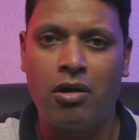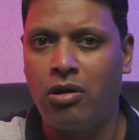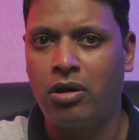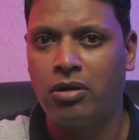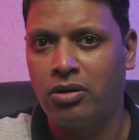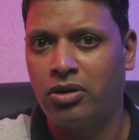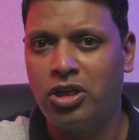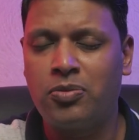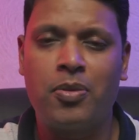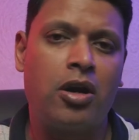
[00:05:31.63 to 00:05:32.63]
or
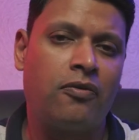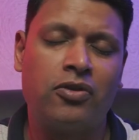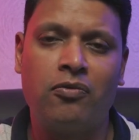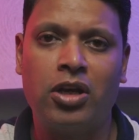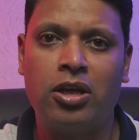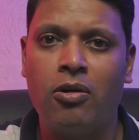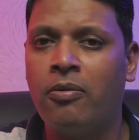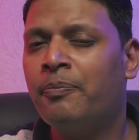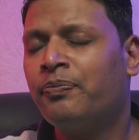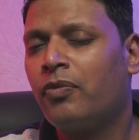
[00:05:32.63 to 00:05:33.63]
this part of the video,